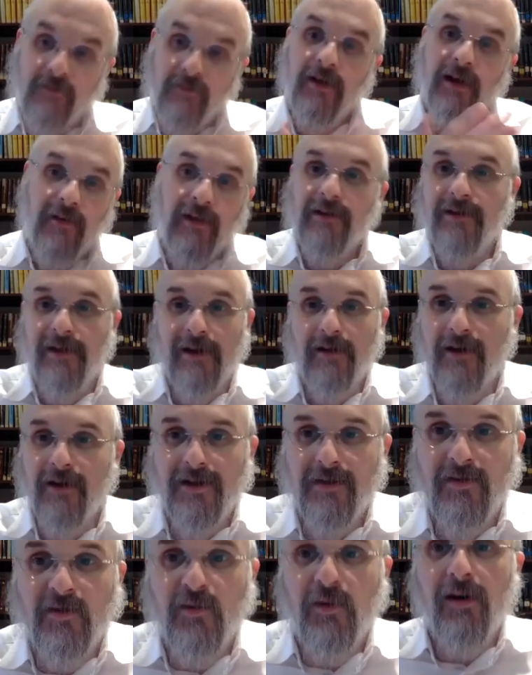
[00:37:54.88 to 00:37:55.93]
Yeah, that's our
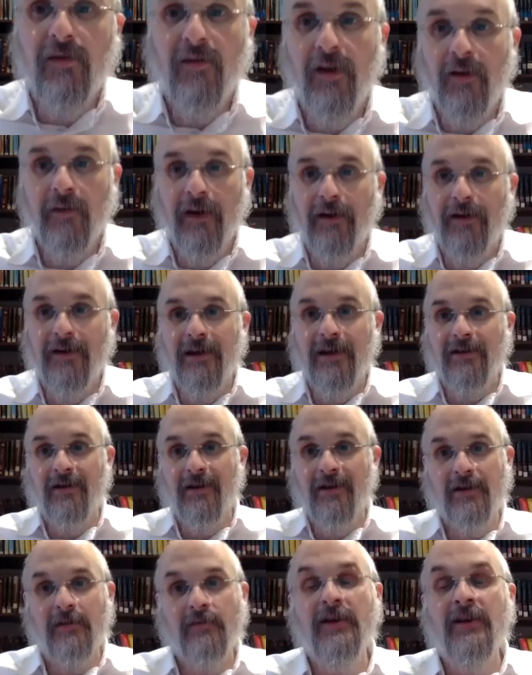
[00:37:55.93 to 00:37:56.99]
custom as well, following the Arizal's
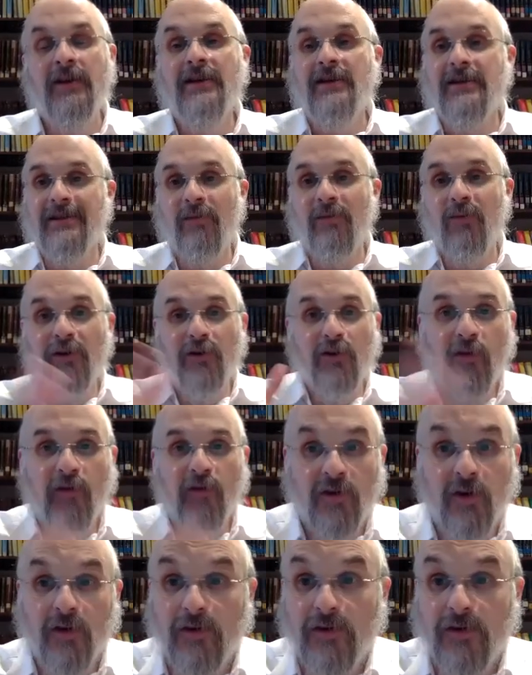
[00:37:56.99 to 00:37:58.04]
custom. So I'm wondering if
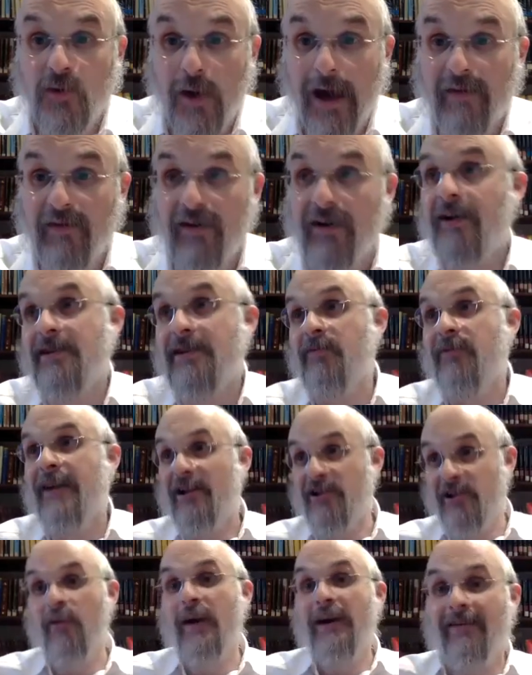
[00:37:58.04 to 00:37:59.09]
there are those who have a custom to
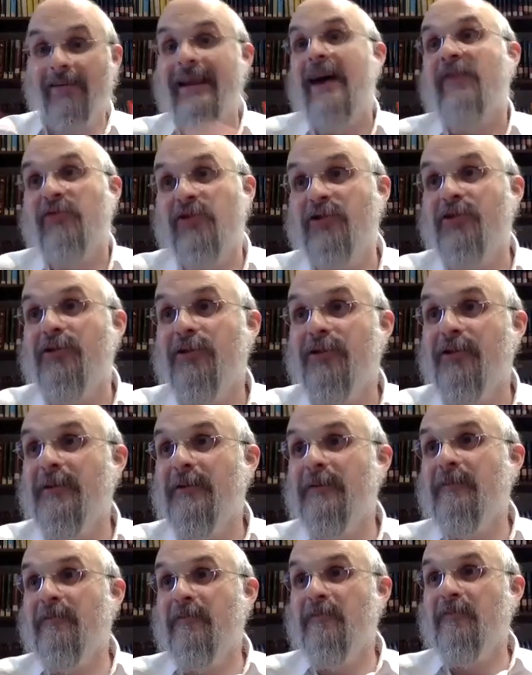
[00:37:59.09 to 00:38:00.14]
actually wait till after
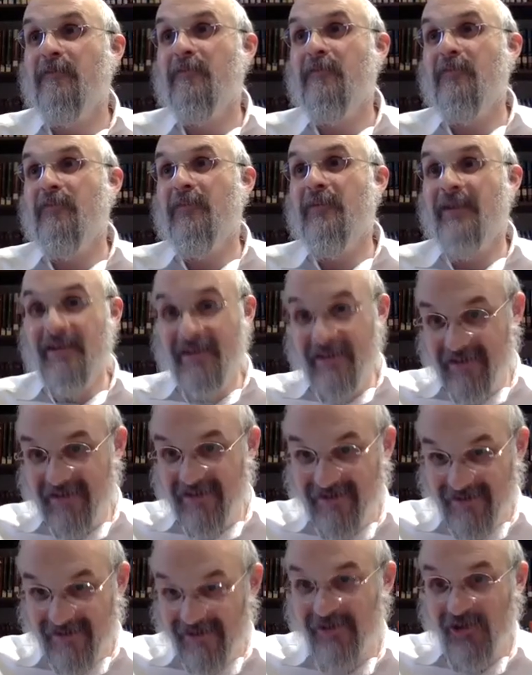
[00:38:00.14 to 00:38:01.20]

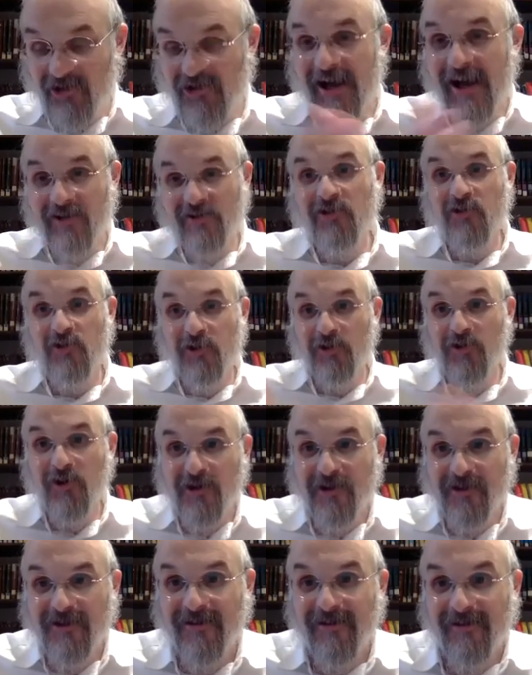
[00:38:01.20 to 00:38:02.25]
Kiddush, as the Shulchan
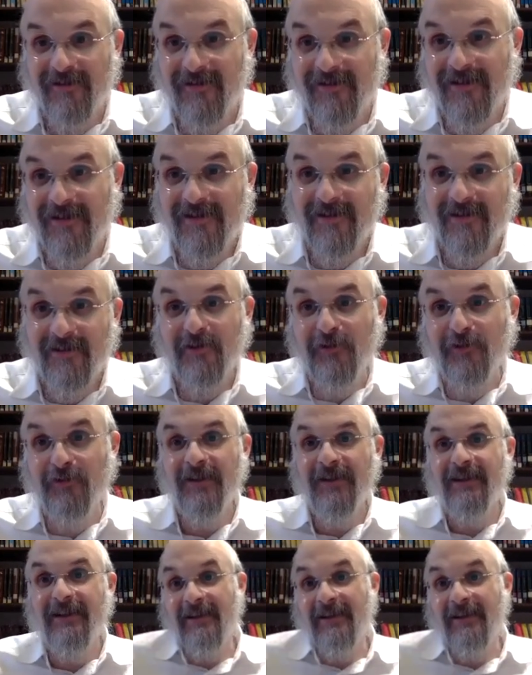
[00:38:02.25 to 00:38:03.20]
Aruch says to do,